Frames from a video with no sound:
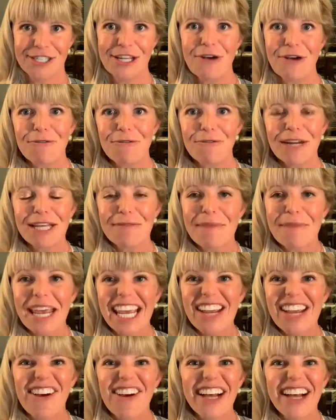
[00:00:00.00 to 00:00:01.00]
So wreath
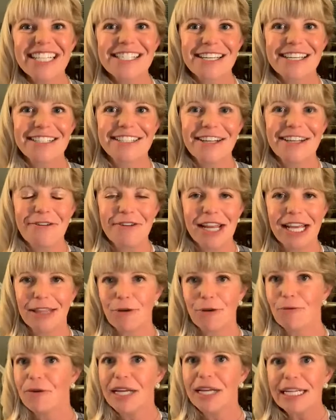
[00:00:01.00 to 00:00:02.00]
making guys could donate
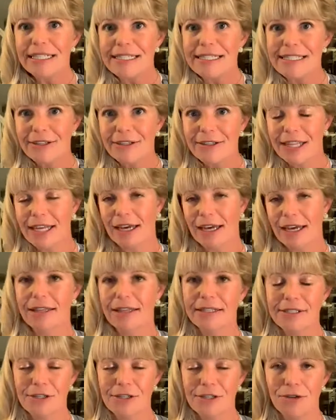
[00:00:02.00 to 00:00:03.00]
the wreaths
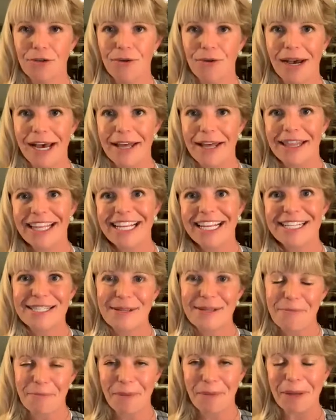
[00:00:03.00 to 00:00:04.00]
to these
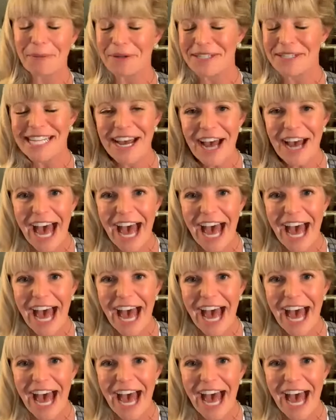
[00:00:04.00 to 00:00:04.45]
people's